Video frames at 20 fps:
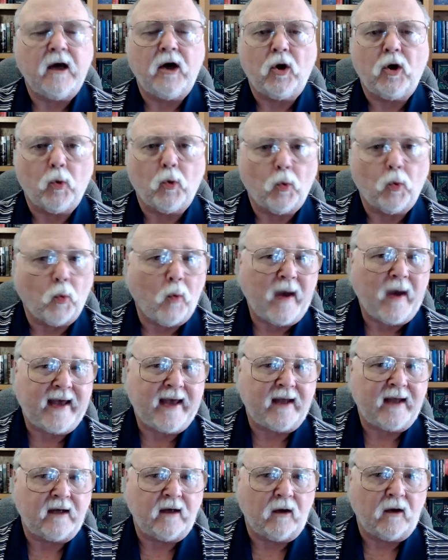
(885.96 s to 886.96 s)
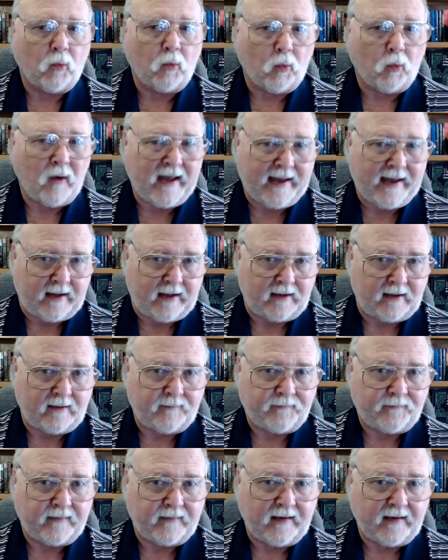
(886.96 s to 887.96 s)
win-win.
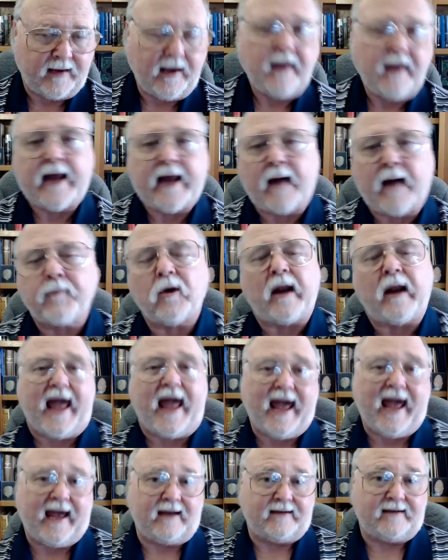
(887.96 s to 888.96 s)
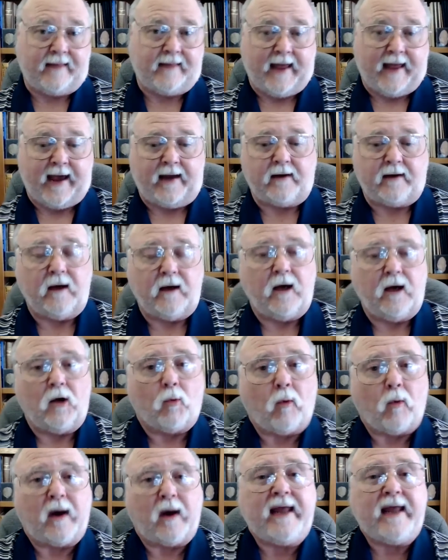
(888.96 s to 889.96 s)
Now I'm going to add to that.
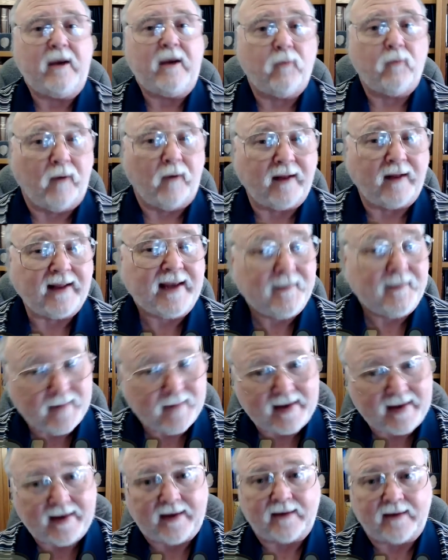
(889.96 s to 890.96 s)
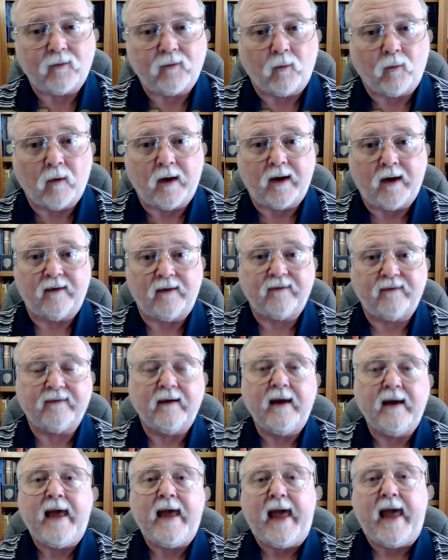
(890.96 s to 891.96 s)
What he really meant was
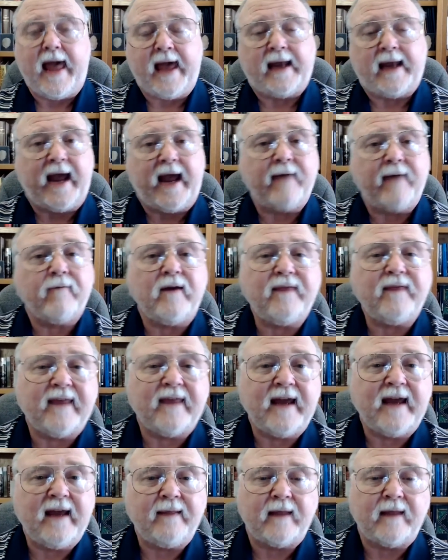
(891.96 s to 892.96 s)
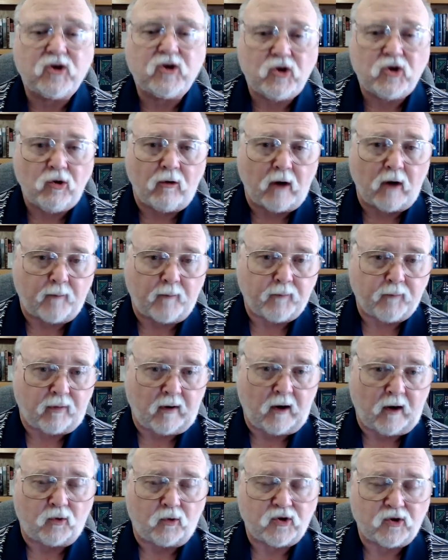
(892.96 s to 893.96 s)
in everything that you
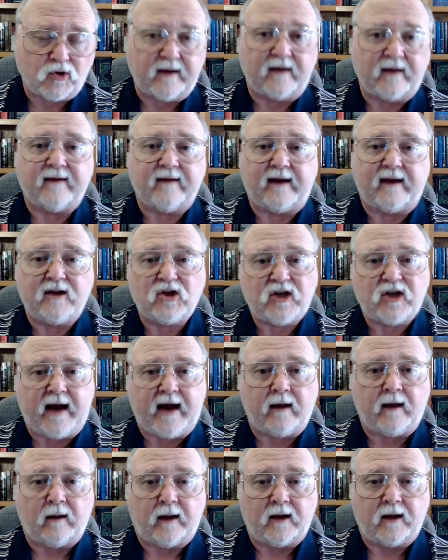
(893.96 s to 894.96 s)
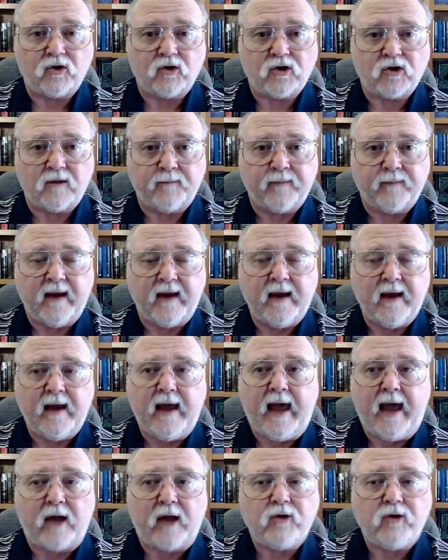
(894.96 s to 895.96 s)
approach that's a challenge,
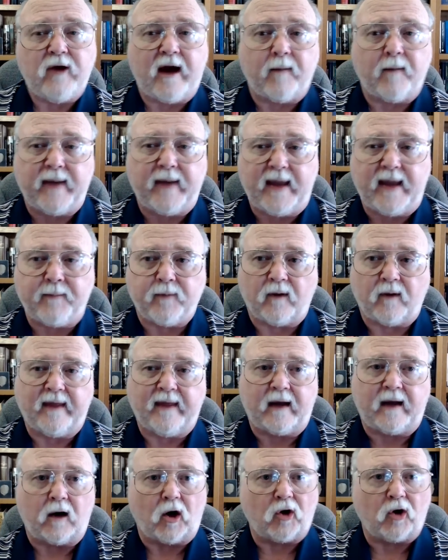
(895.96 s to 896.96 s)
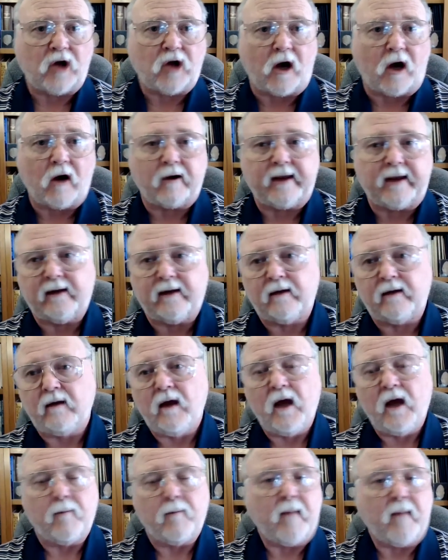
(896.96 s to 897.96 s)
and you have people that are talking
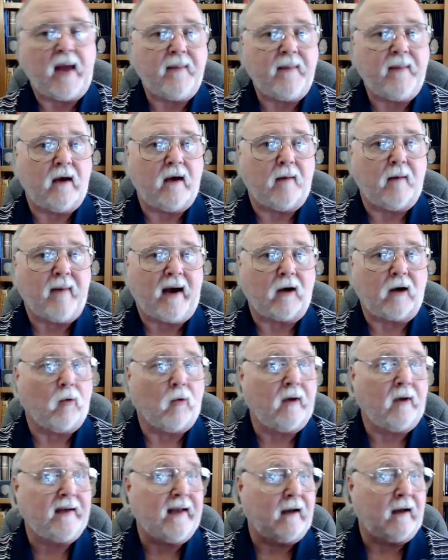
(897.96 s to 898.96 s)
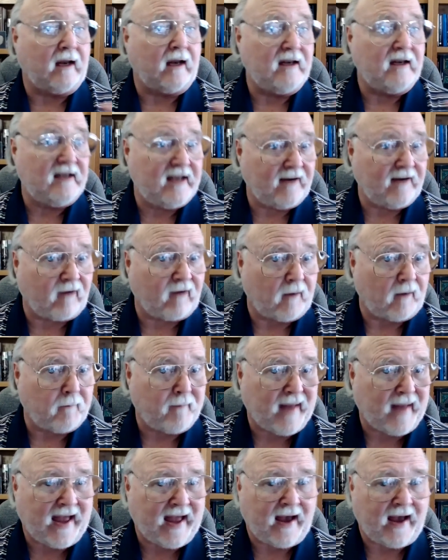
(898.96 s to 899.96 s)
maybe about going down a different
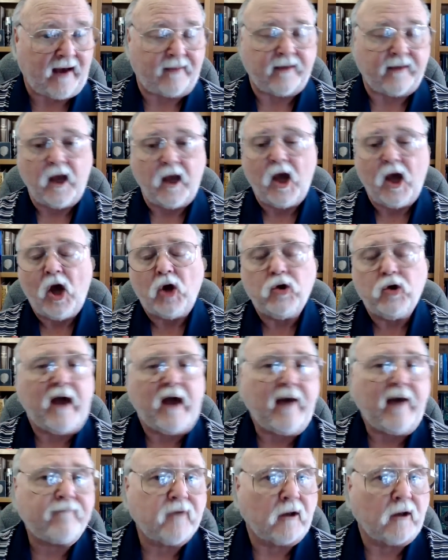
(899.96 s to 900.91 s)
path, you have to